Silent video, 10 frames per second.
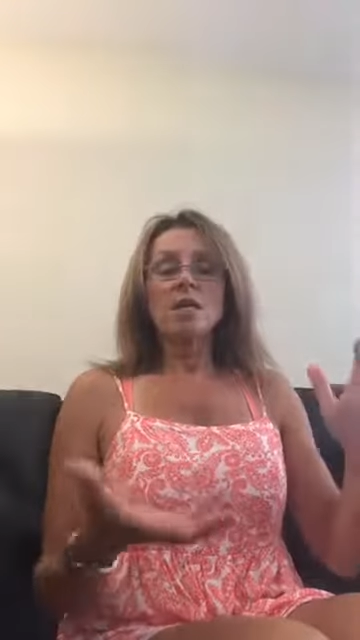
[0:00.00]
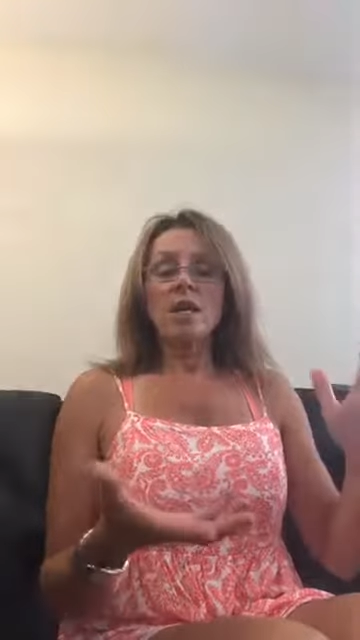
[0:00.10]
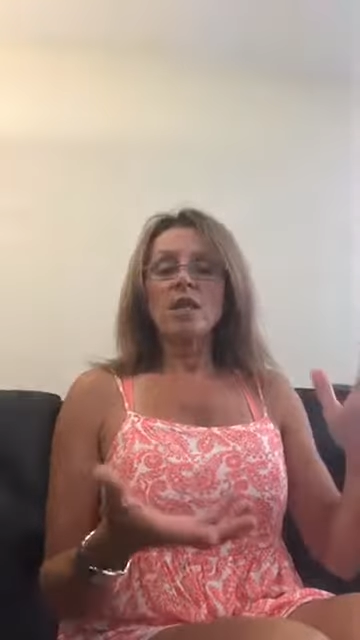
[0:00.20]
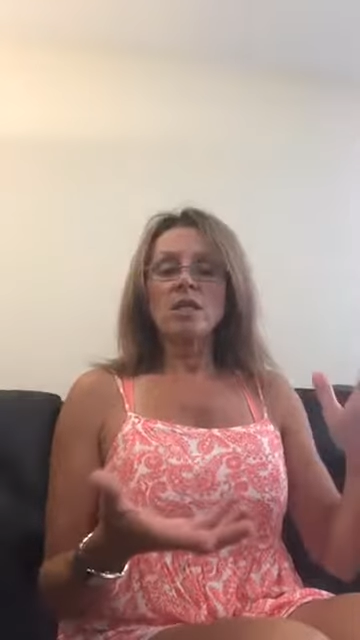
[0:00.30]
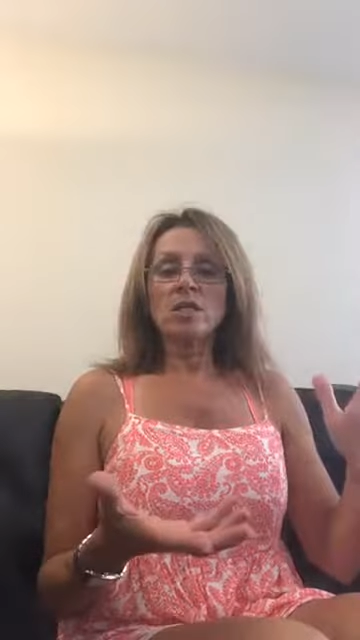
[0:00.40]

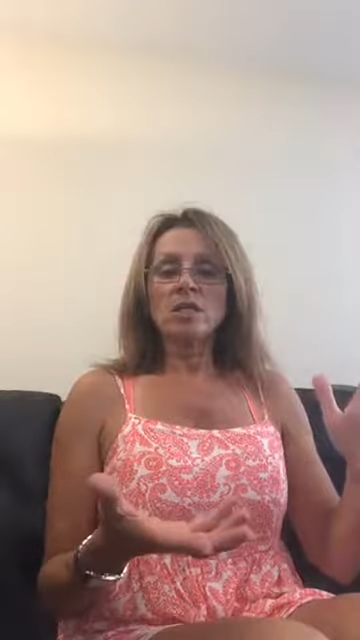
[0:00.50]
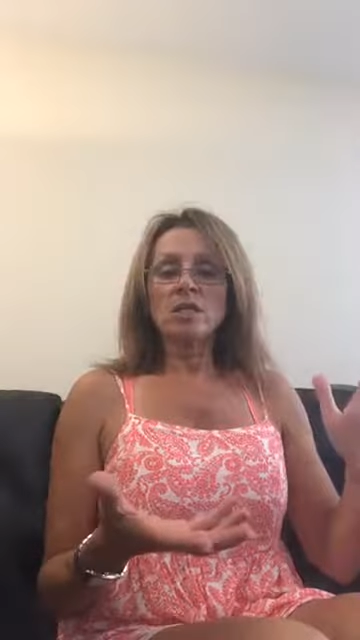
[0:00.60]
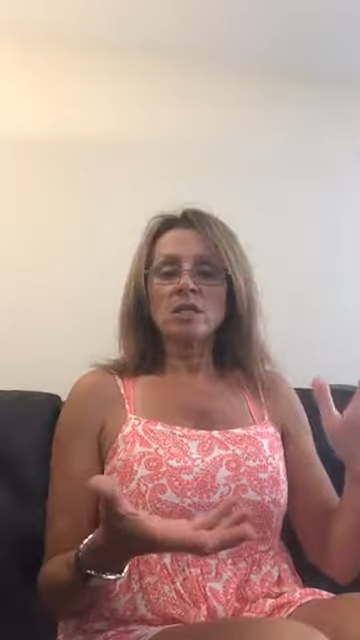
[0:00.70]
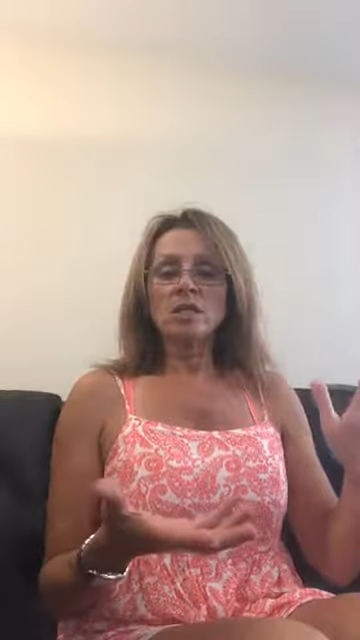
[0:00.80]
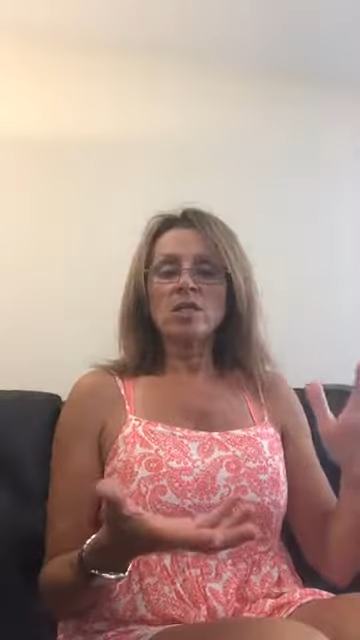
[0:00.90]

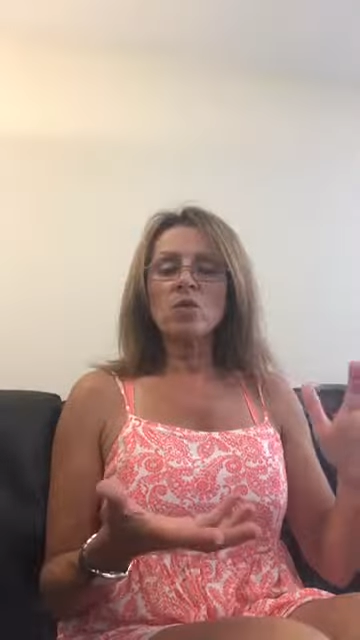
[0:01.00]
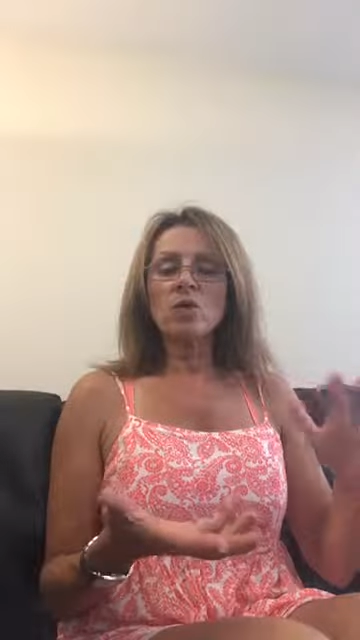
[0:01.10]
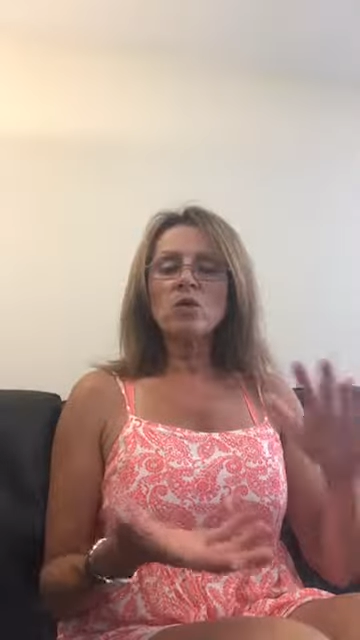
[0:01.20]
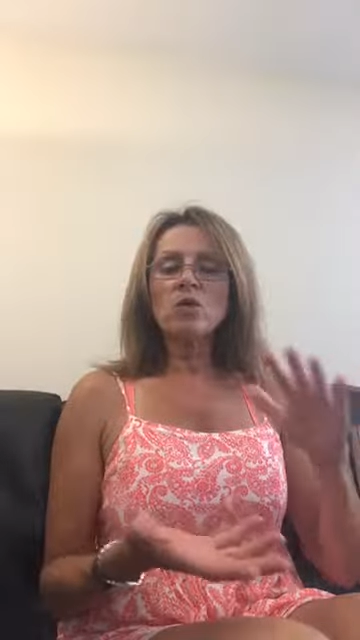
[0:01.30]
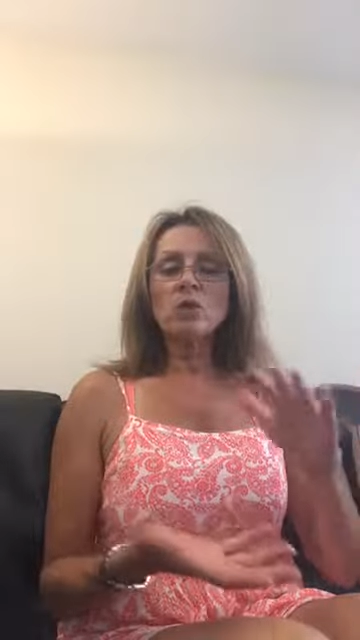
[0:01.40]
Anxiousness is
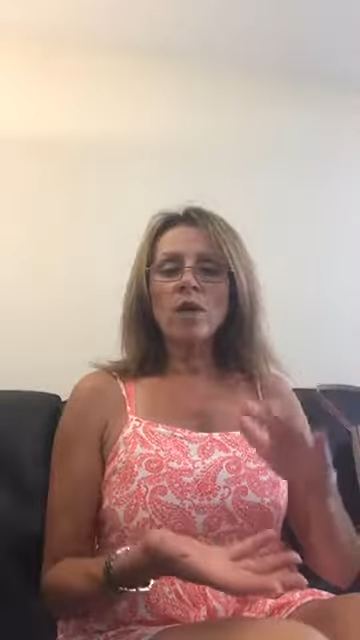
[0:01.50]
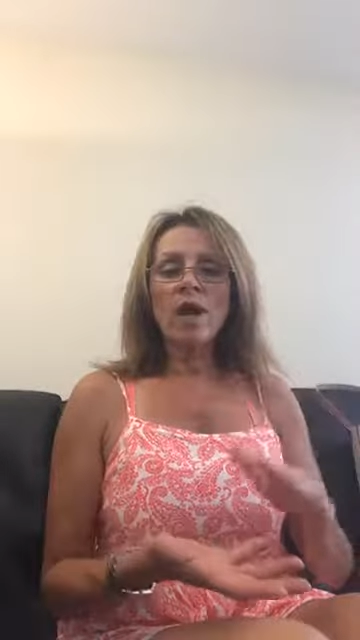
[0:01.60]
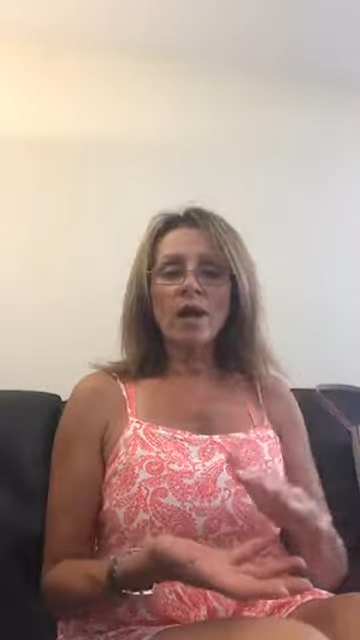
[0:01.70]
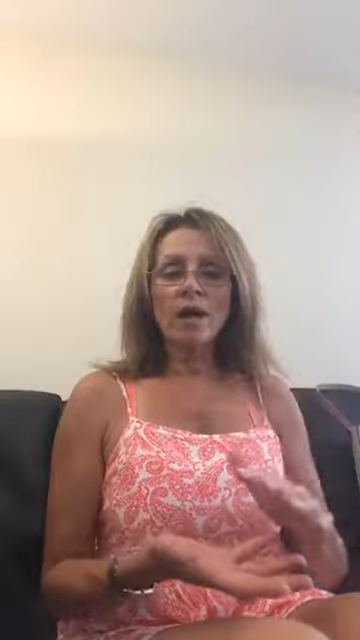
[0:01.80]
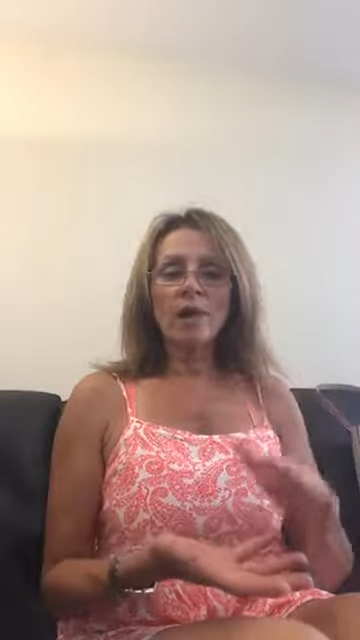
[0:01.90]
going to
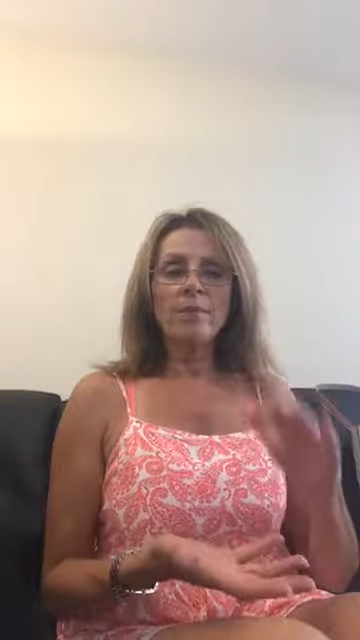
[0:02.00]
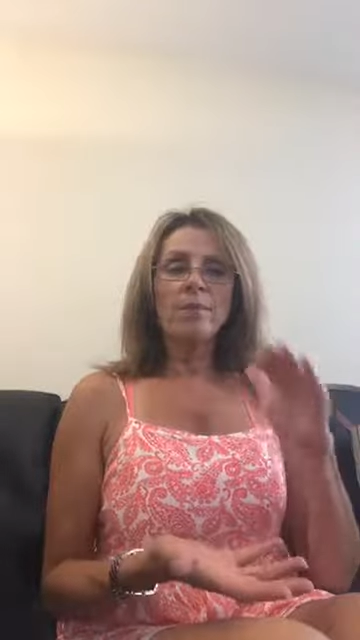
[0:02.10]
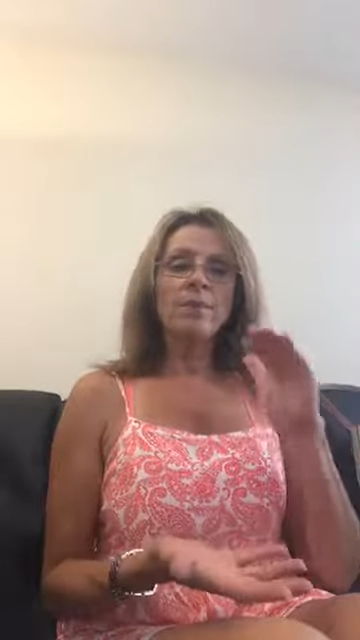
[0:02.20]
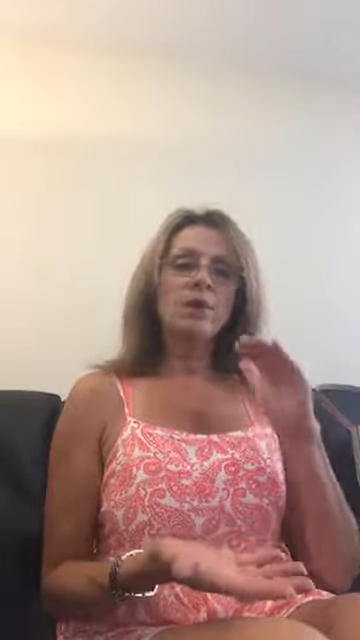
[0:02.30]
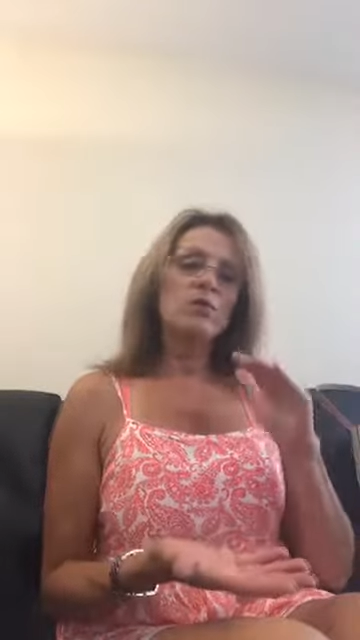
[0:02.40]
calm
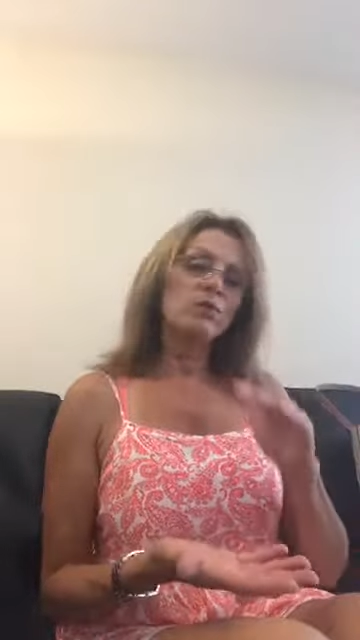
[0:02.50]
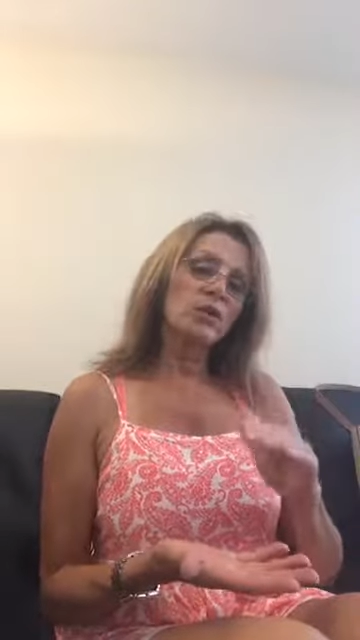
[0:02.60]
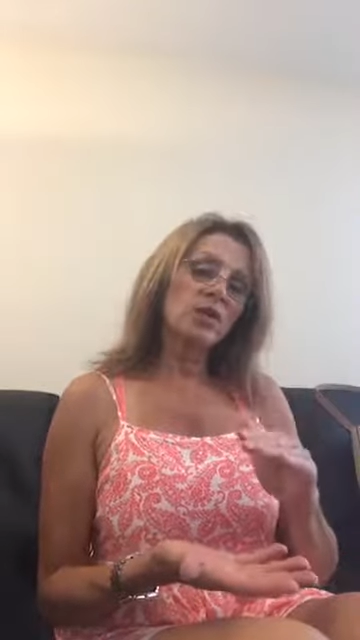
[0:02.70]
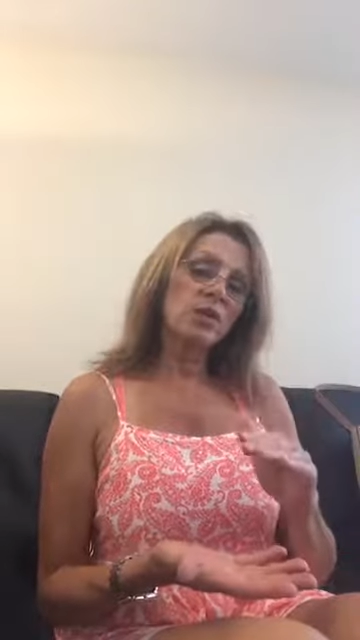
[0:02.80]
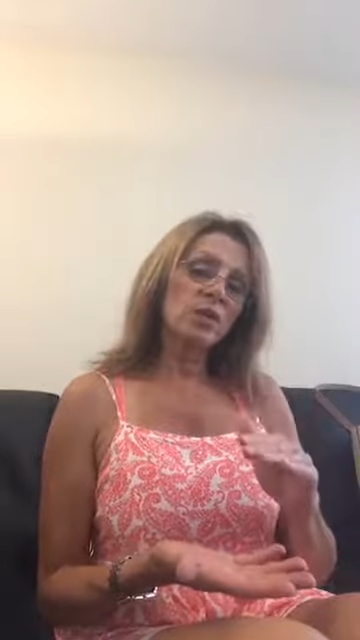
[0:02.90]

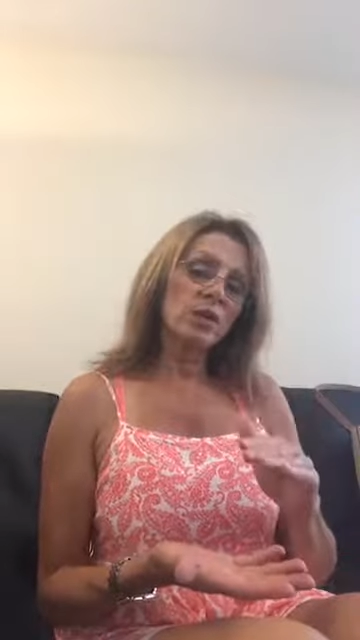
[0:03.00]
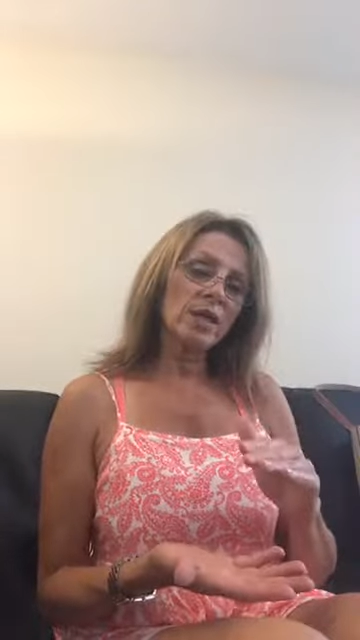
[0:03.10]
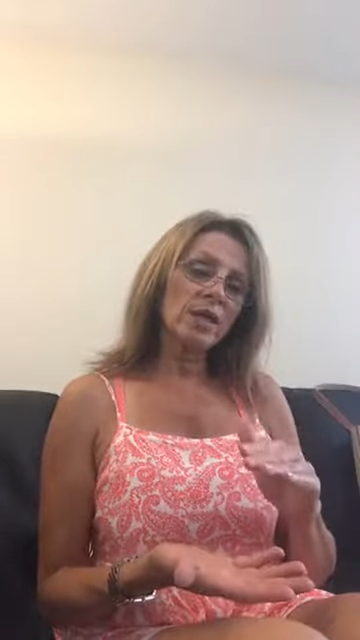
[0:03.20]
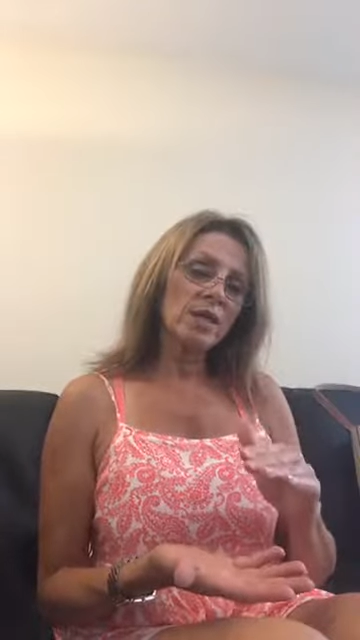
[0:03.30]
really quick.